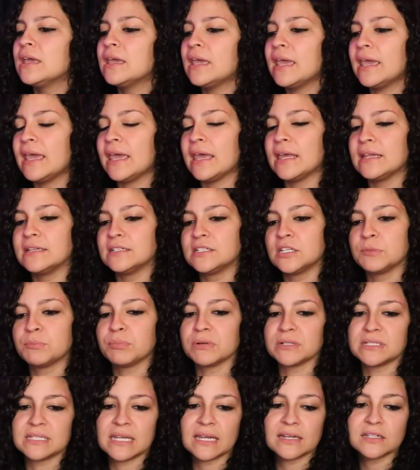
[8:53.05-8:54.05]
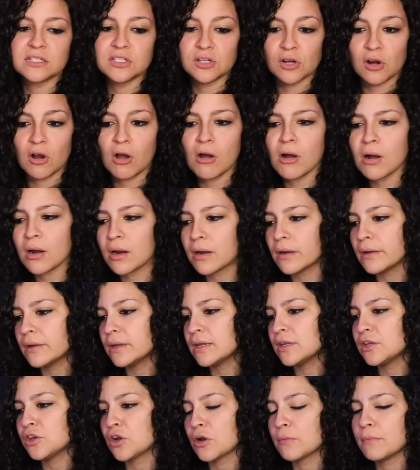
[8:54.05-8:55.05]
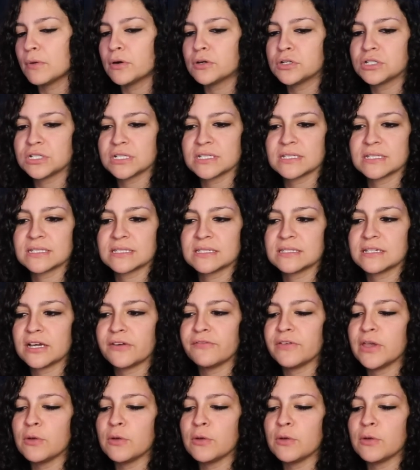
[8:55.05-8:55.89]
and to protect your heart and your emotions and stuff,